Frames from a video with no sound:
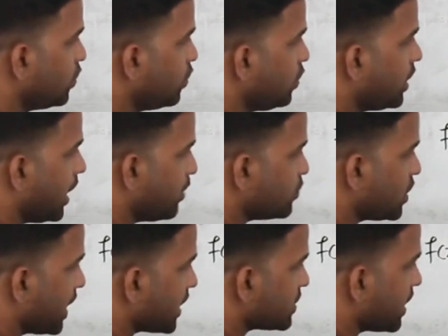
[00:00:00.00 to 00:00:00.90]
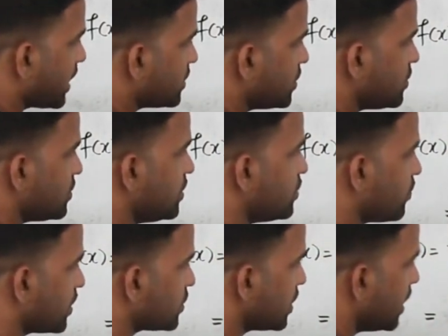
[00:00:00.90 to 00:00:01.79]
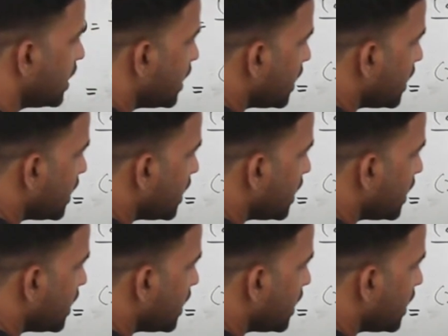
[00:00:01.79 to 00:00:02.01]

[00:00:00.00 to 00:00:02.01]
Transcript: 2 times x, x is this function.